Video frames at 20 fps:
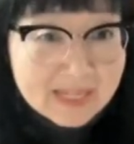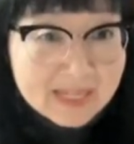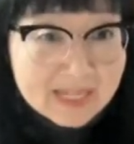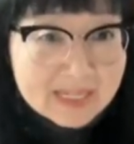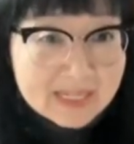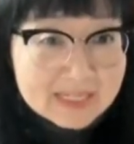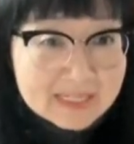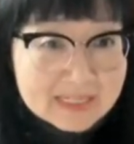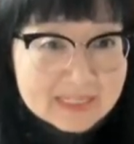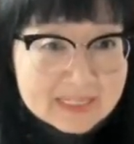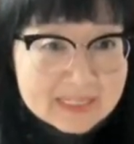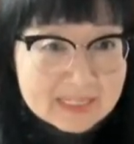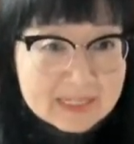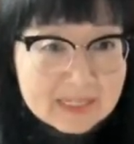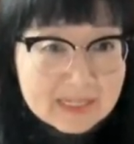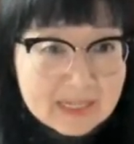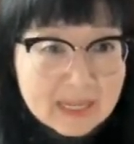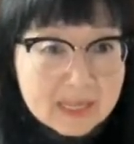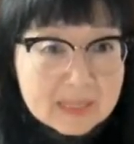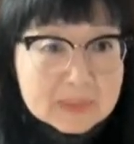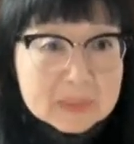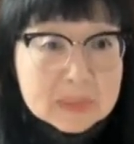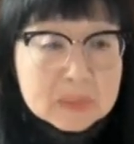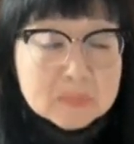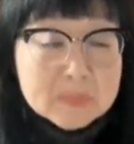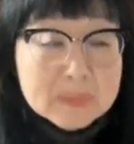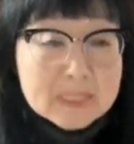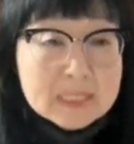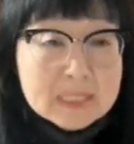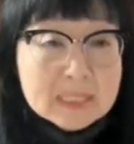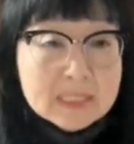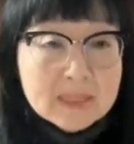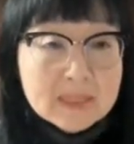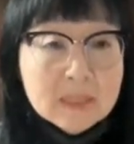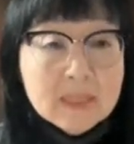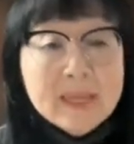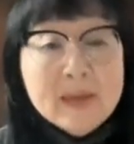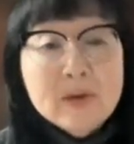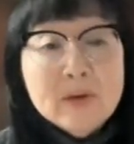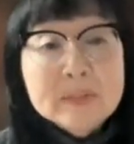and again speaks to the
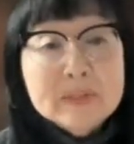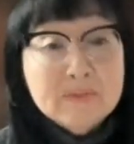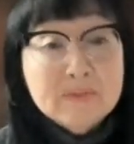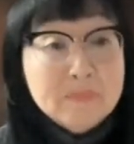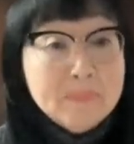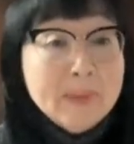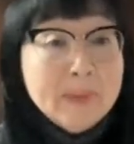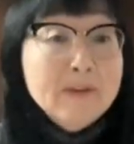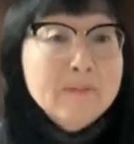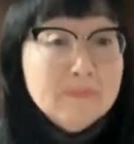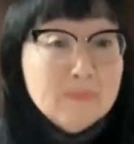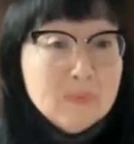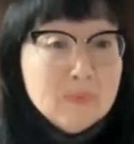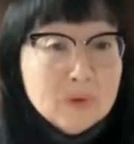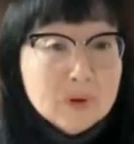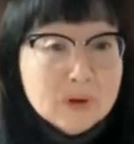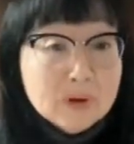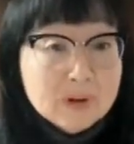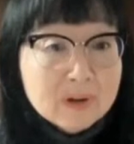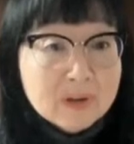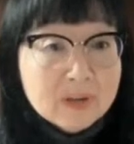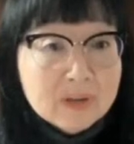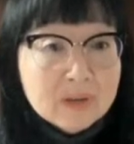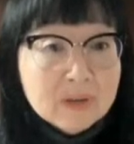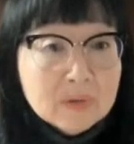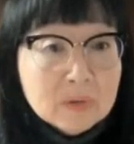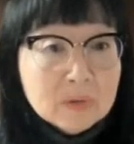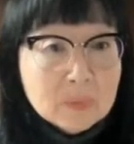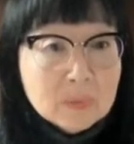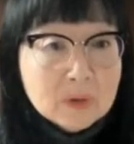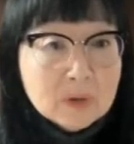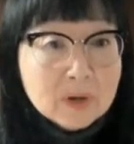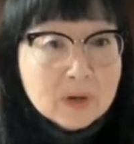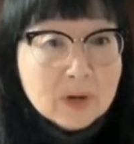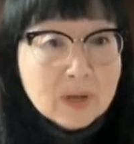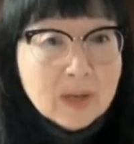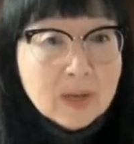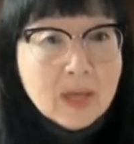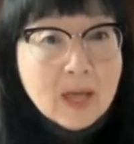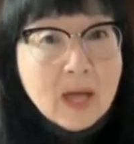layers of metaphor in your work.